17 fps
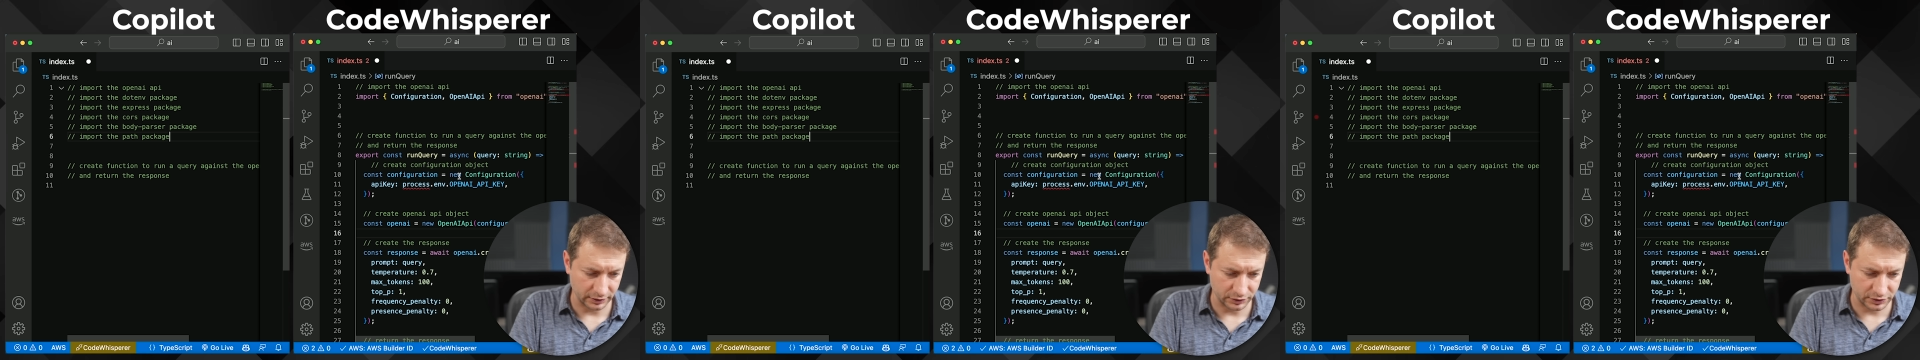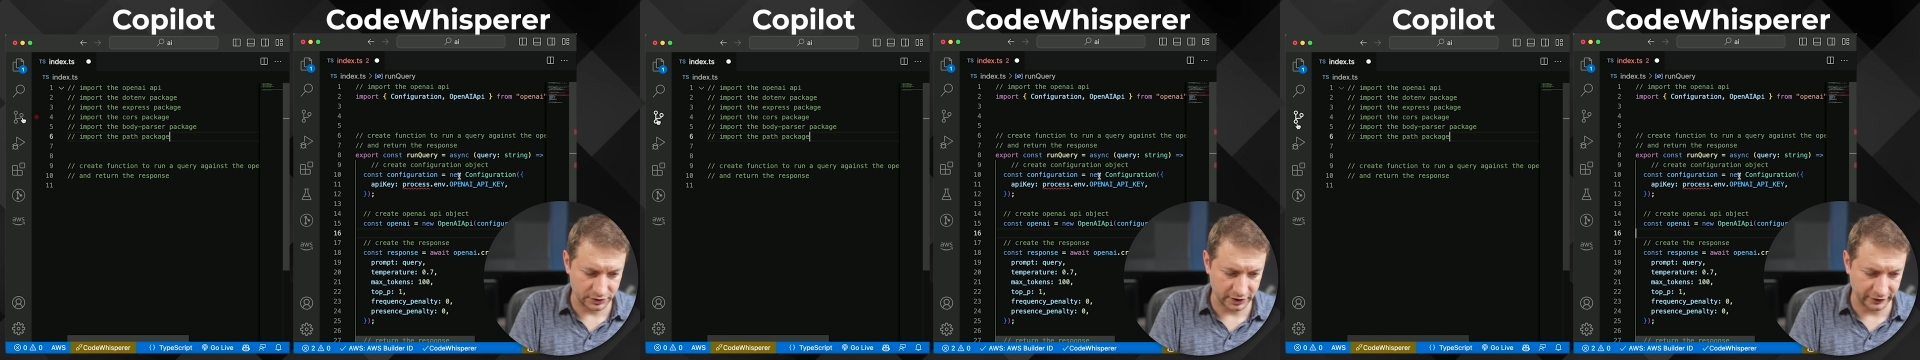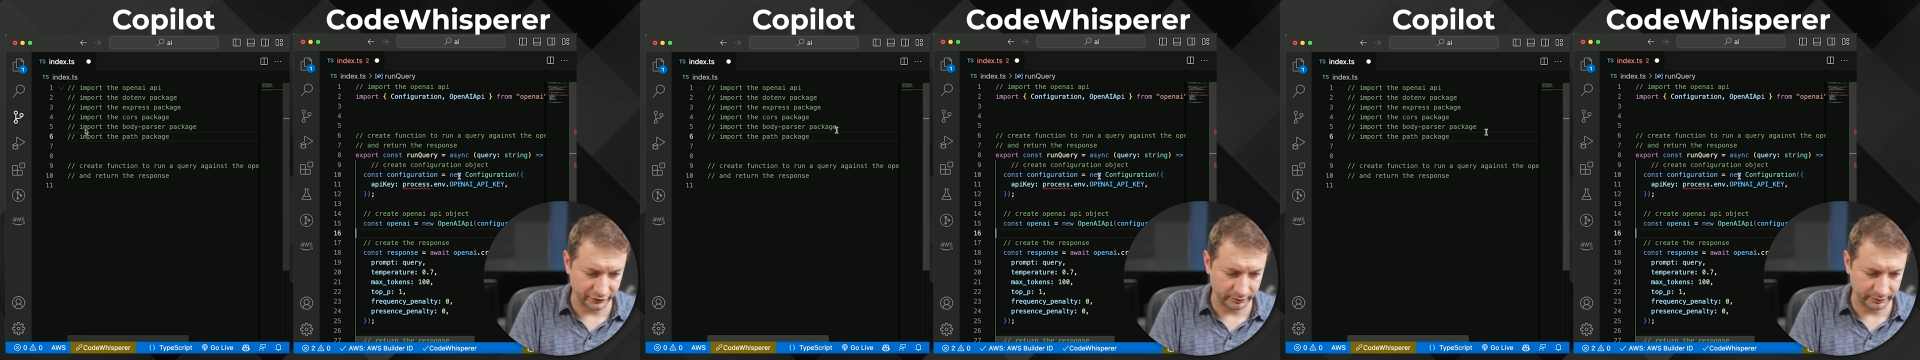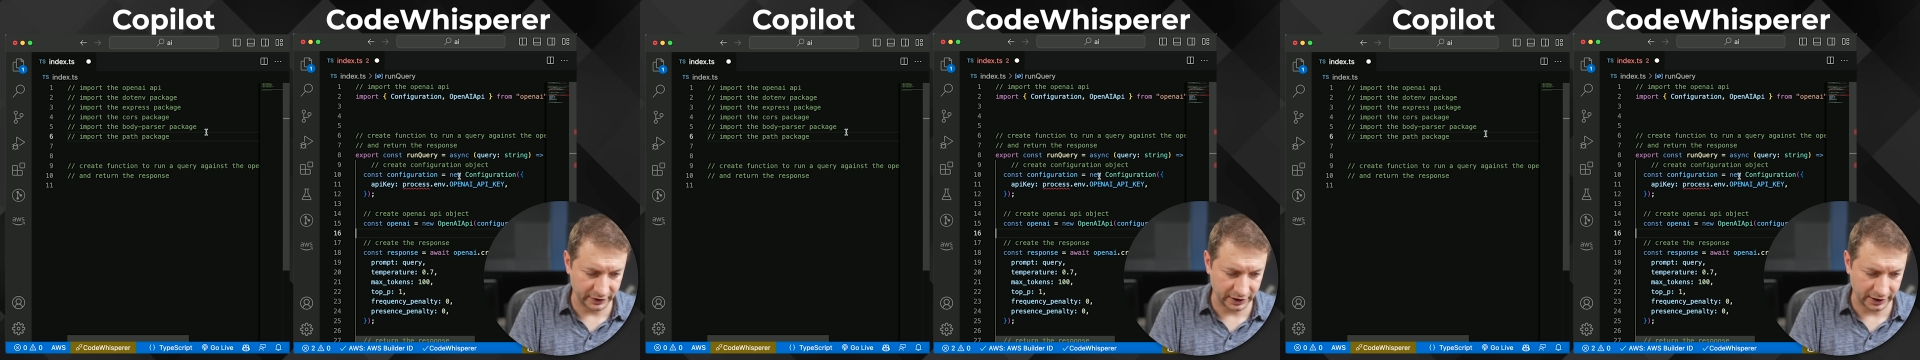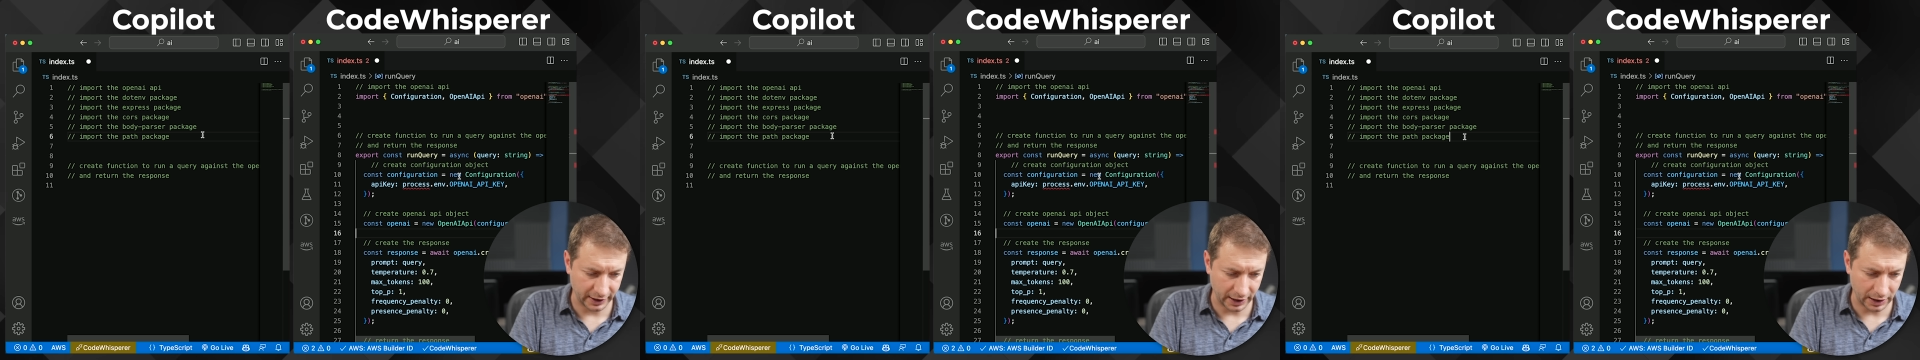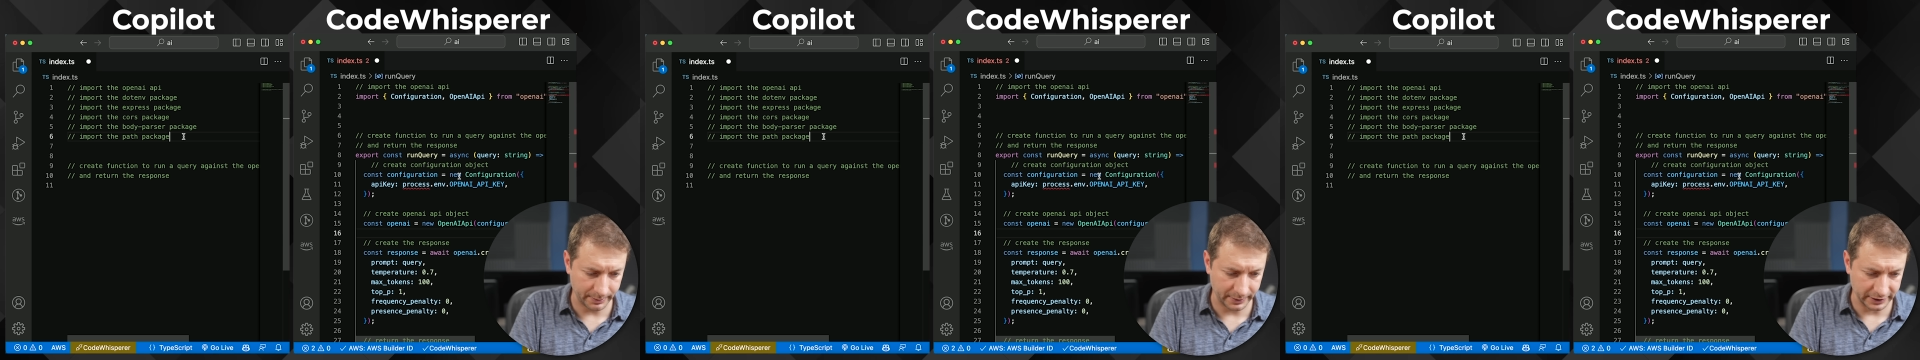just giving me
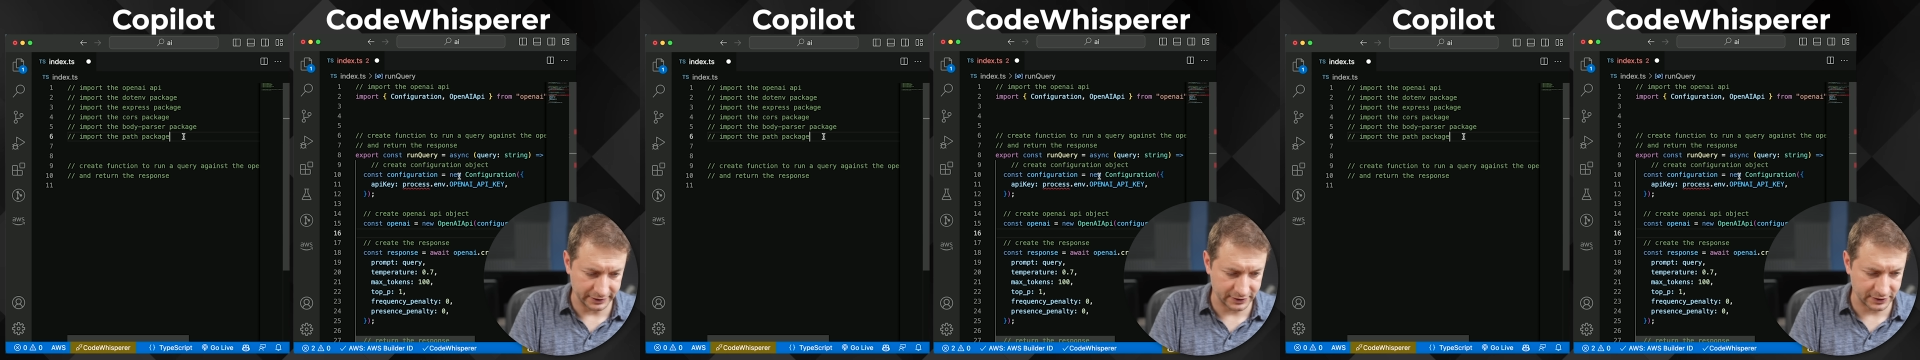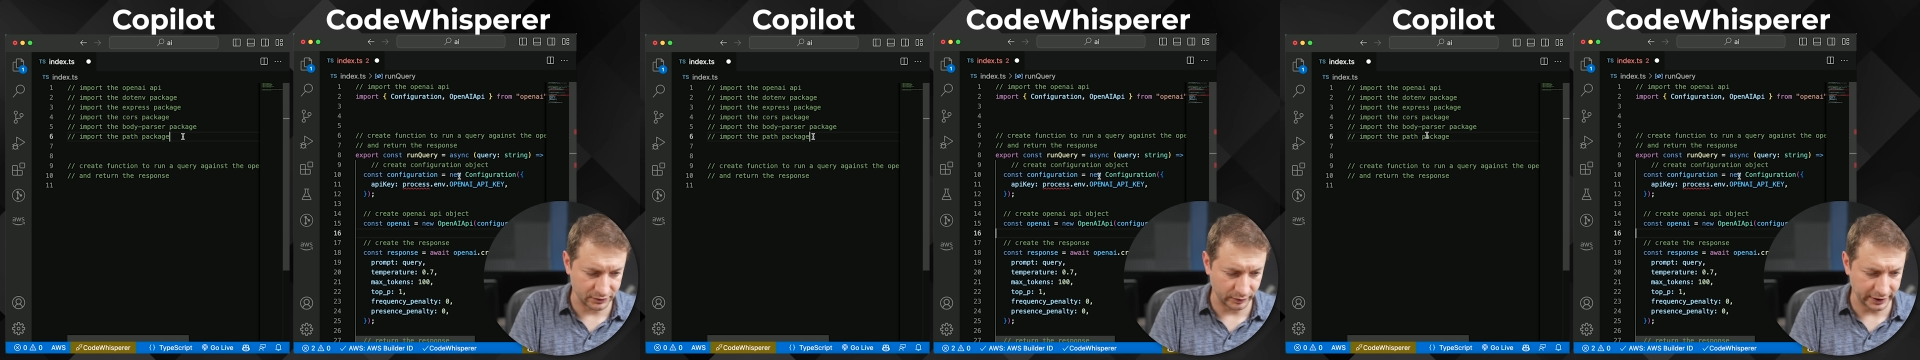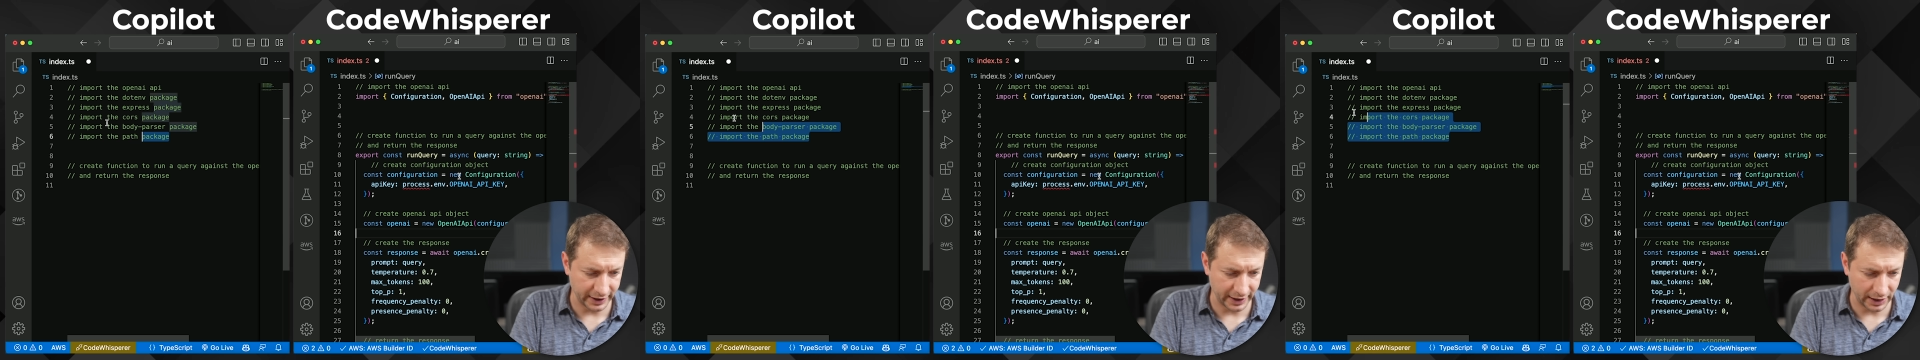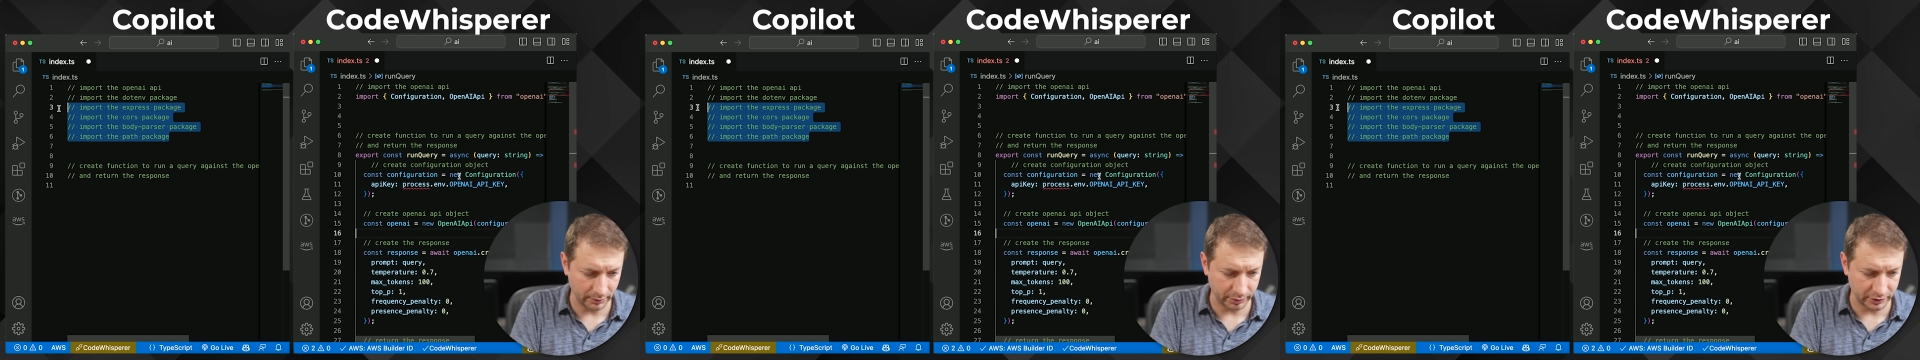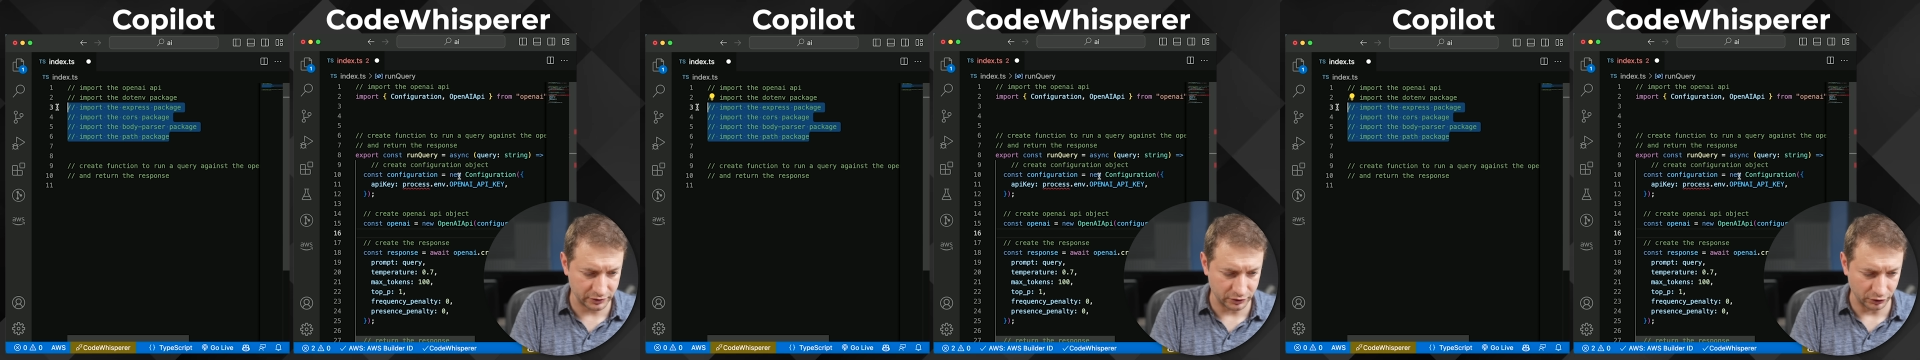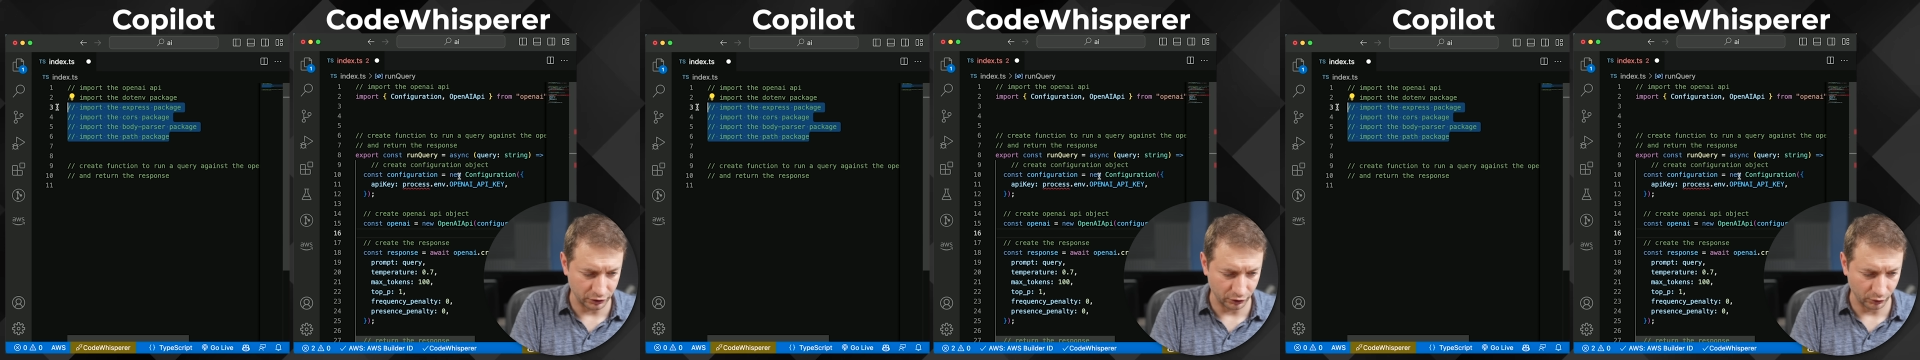comments. What
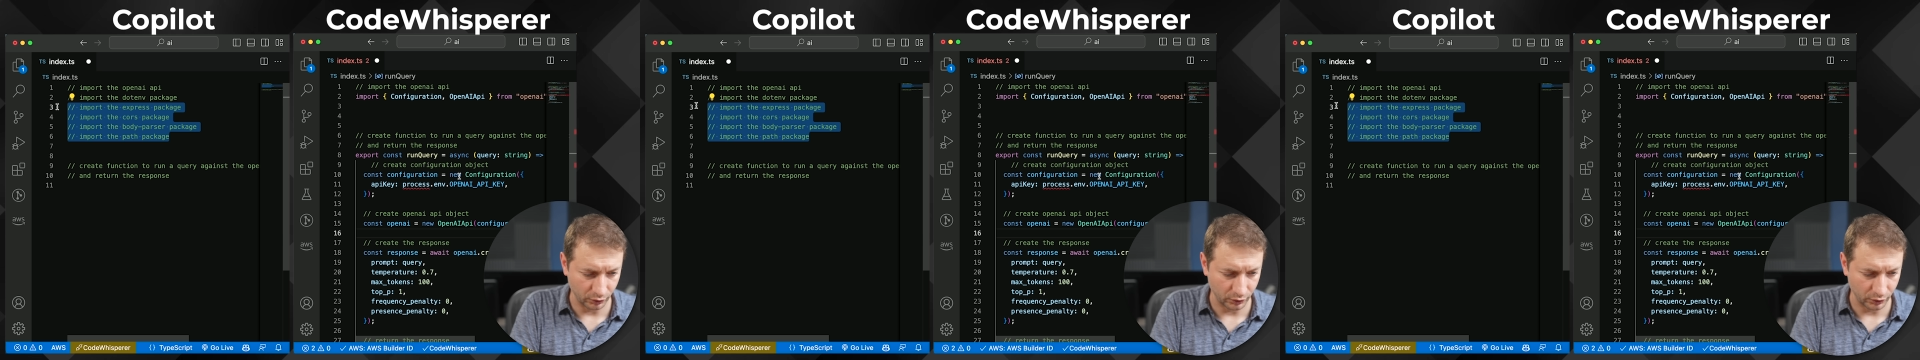happened to you?